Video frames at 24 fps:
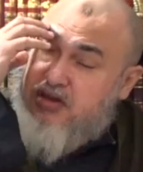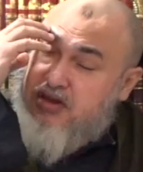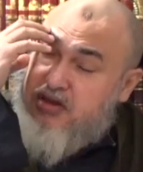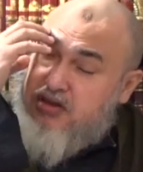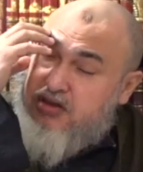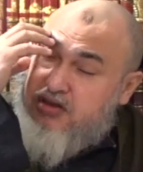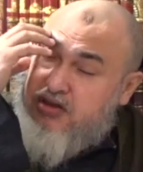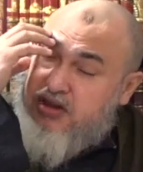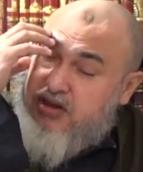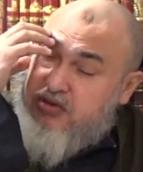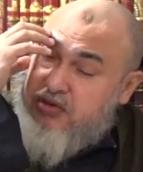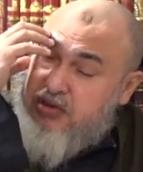
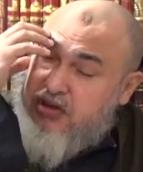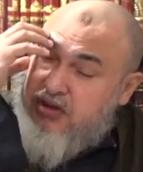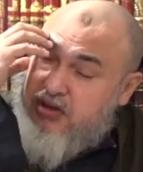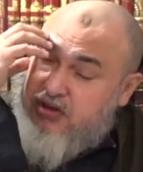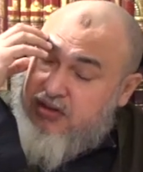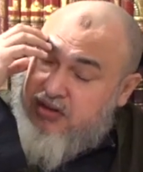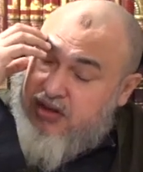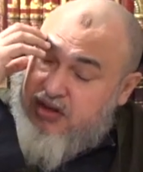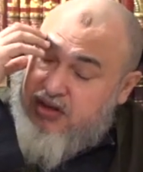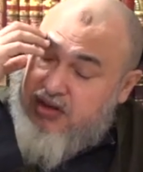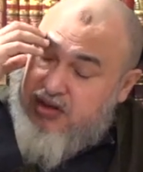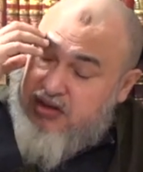
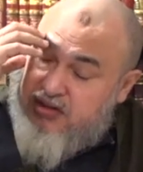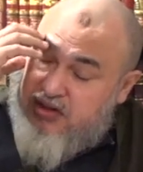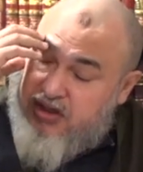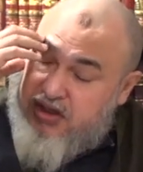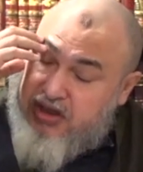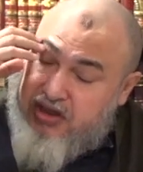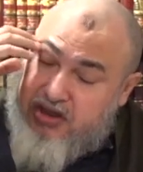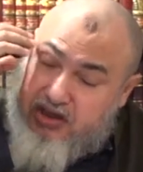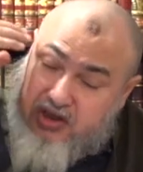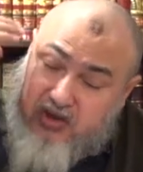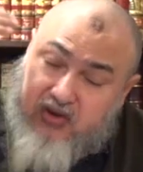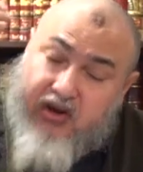the
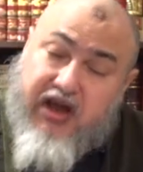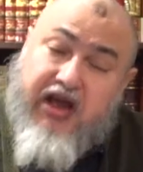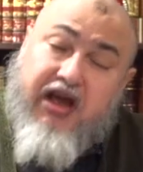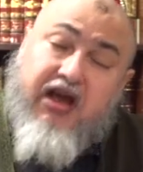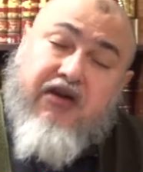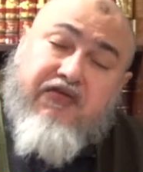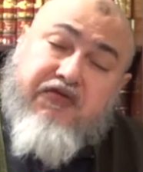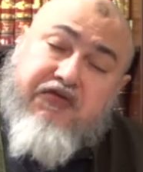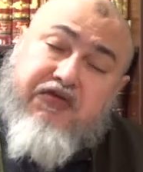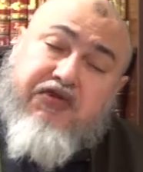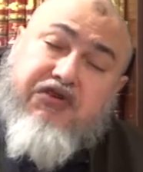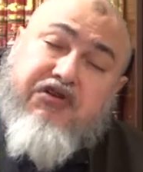
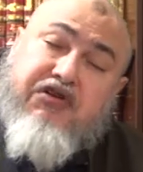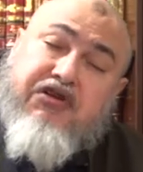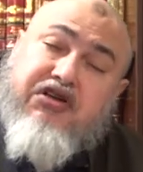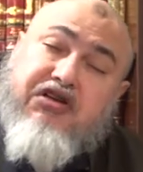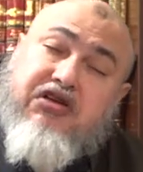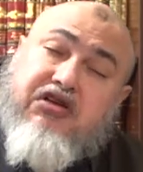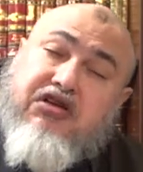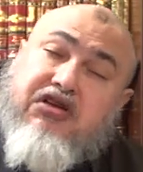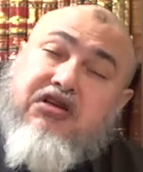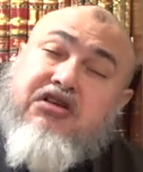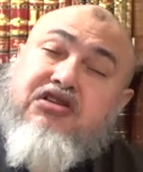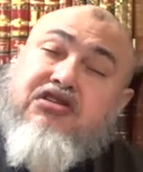hereafter
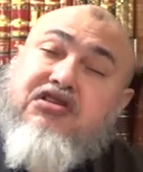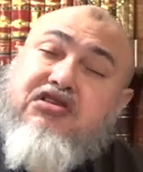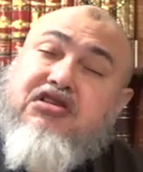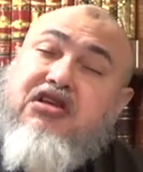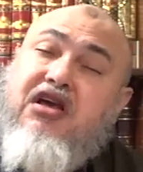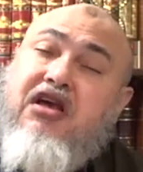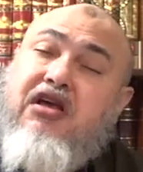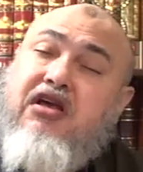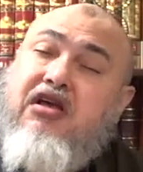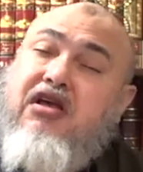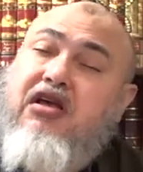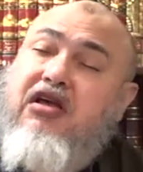is
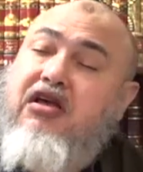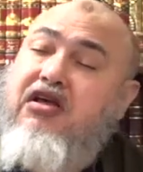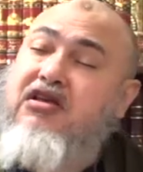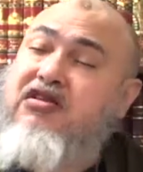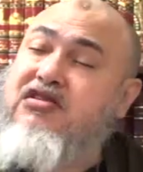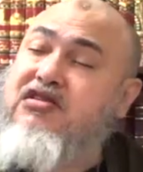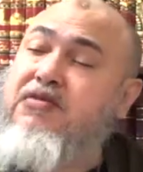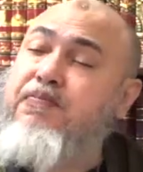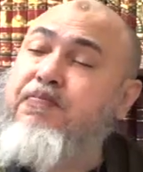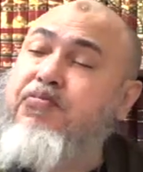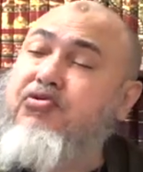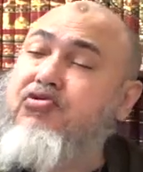
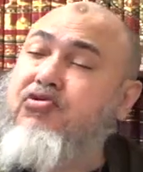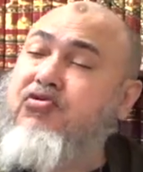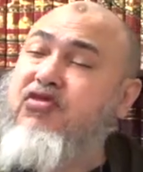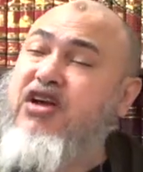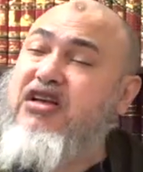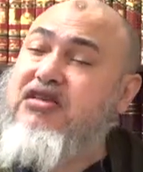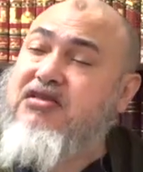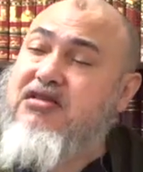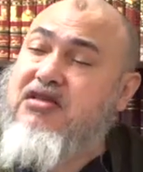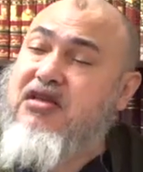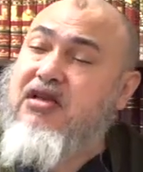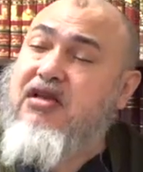a
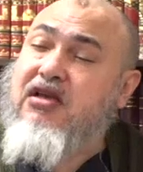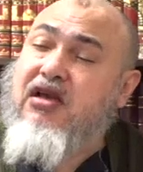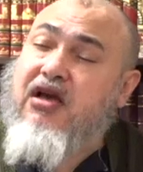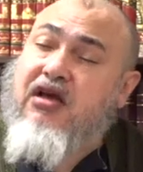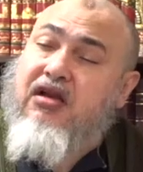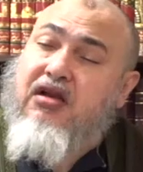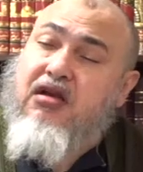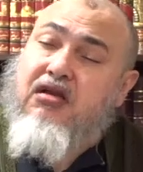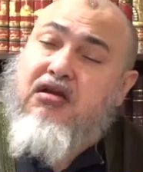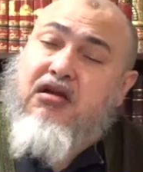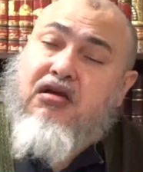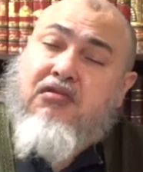pressing
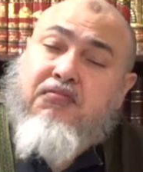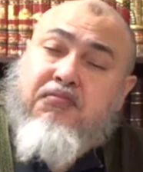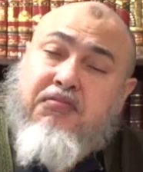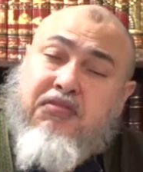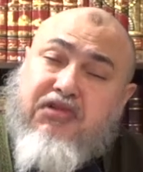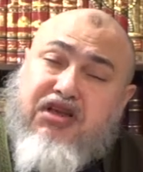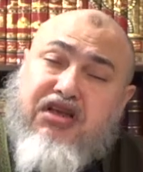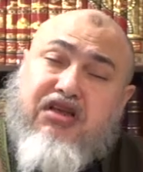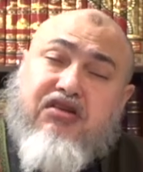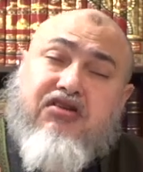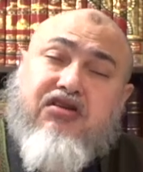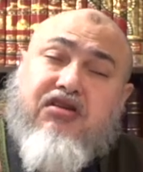and an
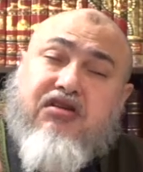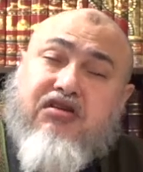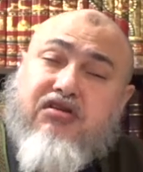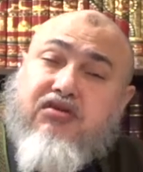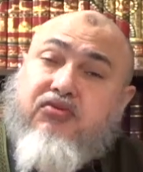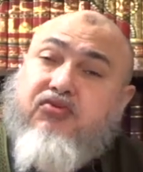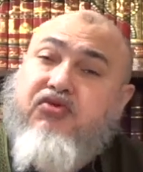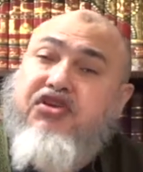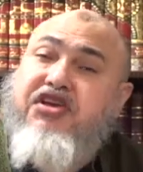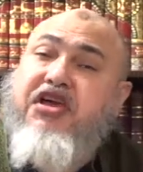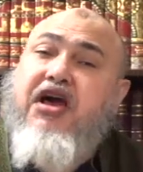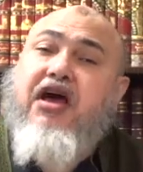immediate
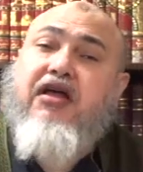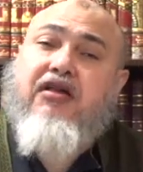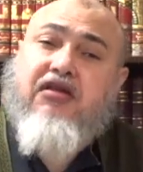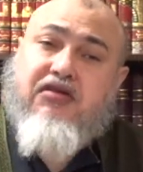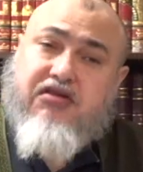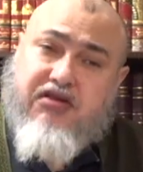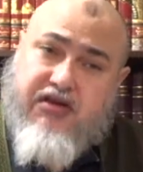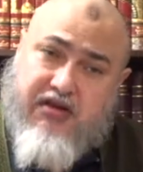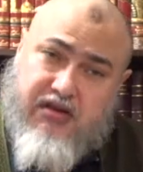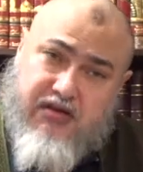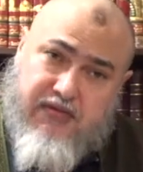reality.